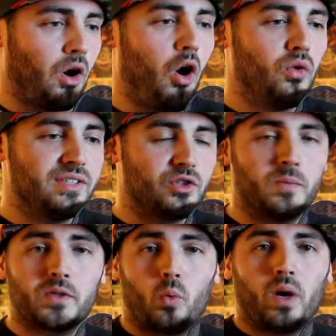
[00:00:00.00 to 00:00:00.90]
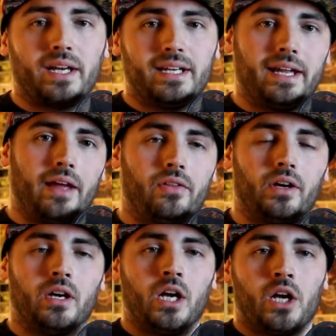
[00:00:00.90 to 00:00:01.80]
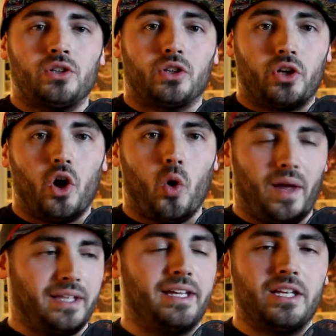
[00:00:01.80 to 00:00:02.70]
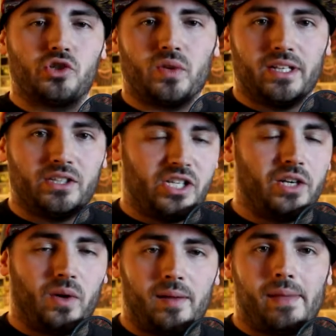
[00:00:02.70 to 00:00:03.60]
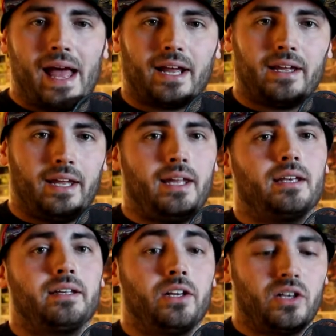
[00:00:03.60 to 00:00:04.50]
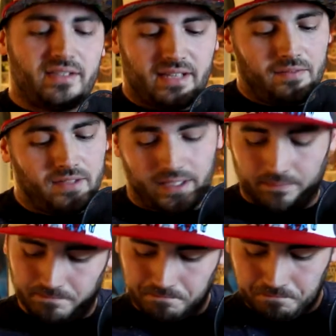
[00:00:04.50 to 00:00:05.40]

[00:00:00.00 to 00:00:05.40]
All these groups are working together to go and get Jean Grey back and get her to safety.